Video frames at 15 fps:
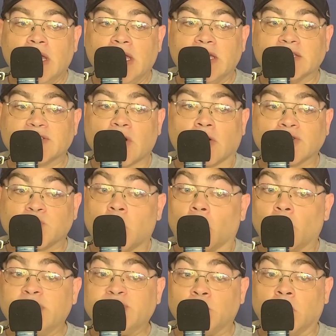He is also a
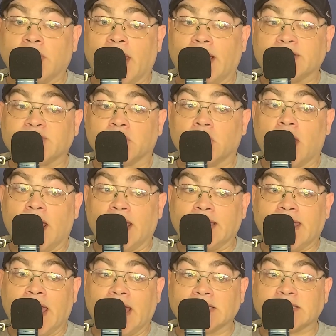ritual caster and
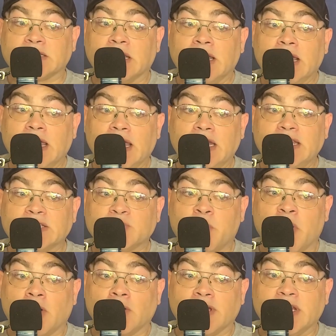casts any
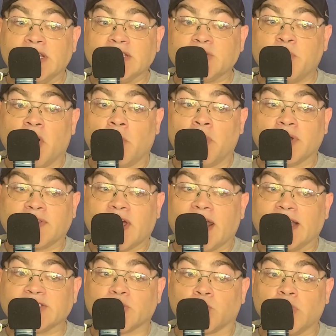spell in his spellbook that
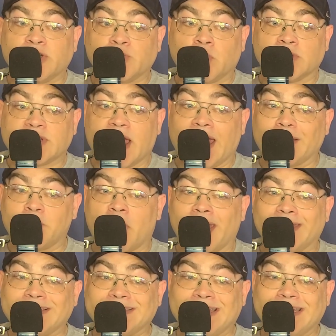has a ritual tag by
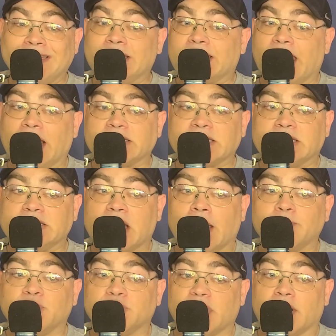extending the casting
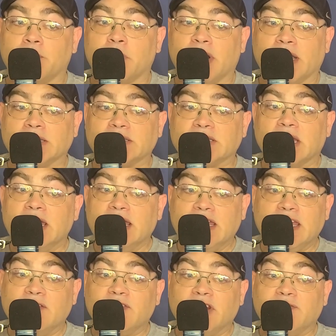time to 10 minutes,
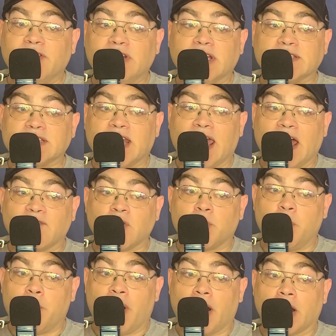even if he doesn't have it
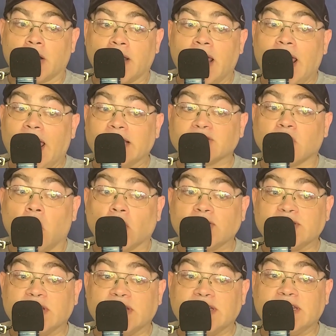prepared, as long
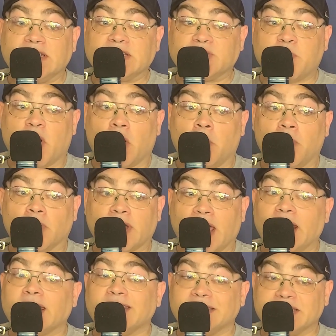as it is in his spellbook
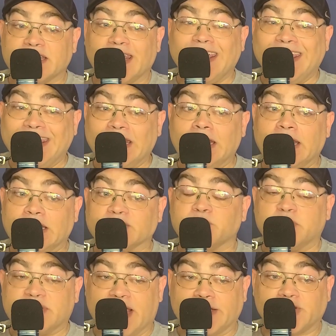and it is in his
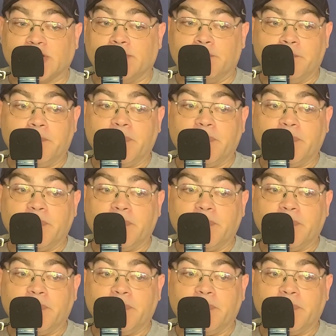possession.